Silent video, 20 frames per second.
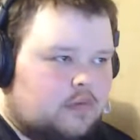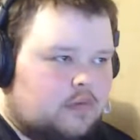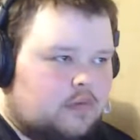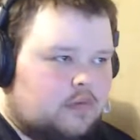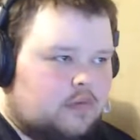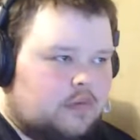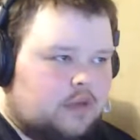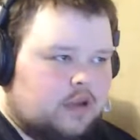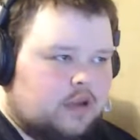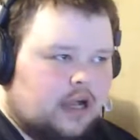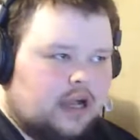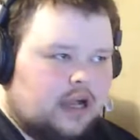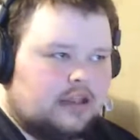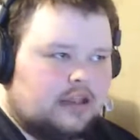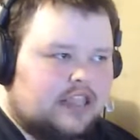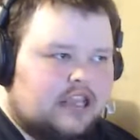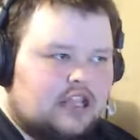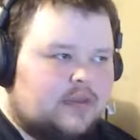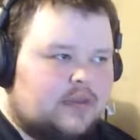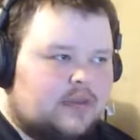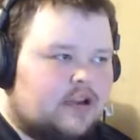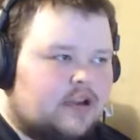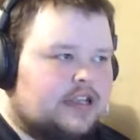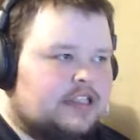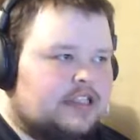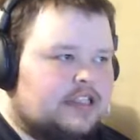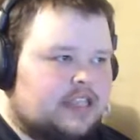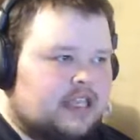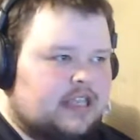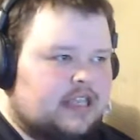illegal
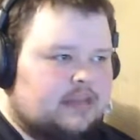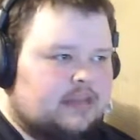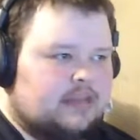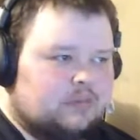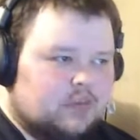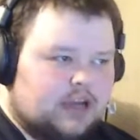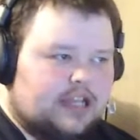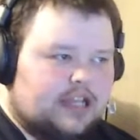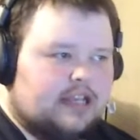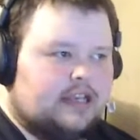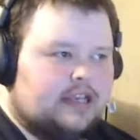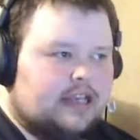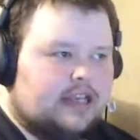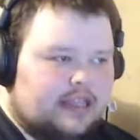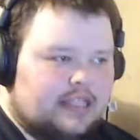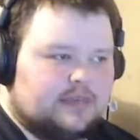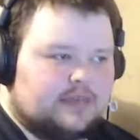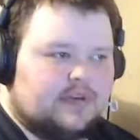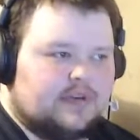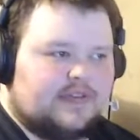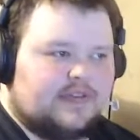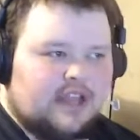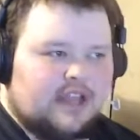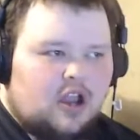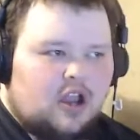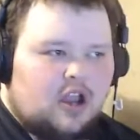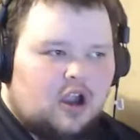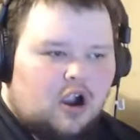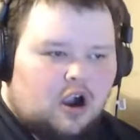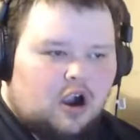immigrants in Britain in this movie
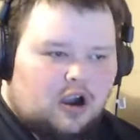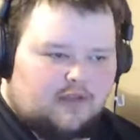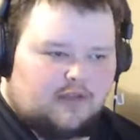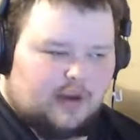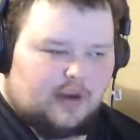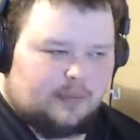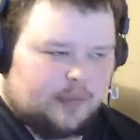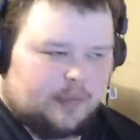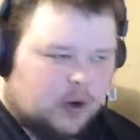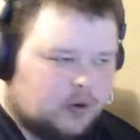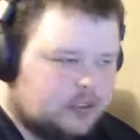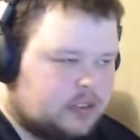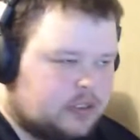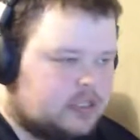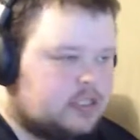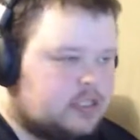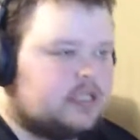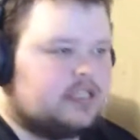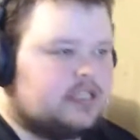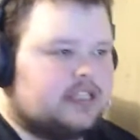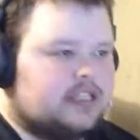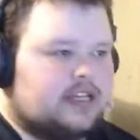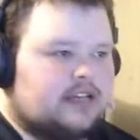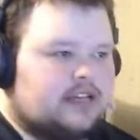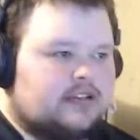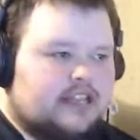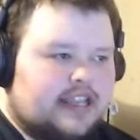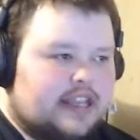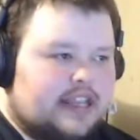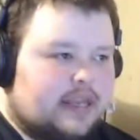are verboten. They're
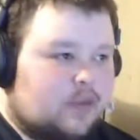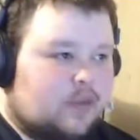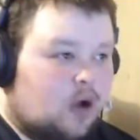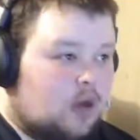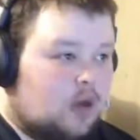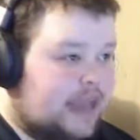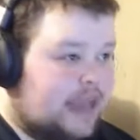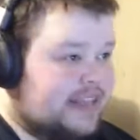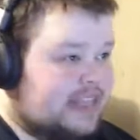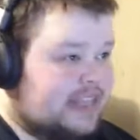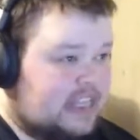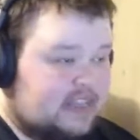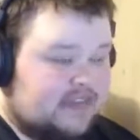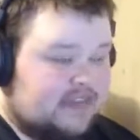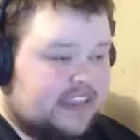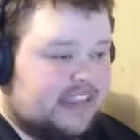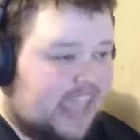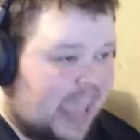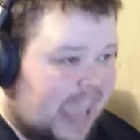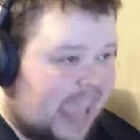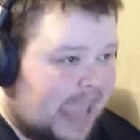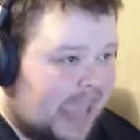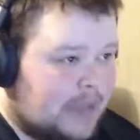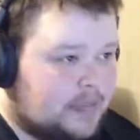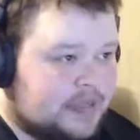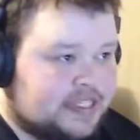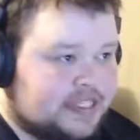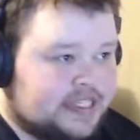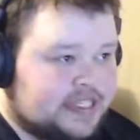sending them all back. They live in camps,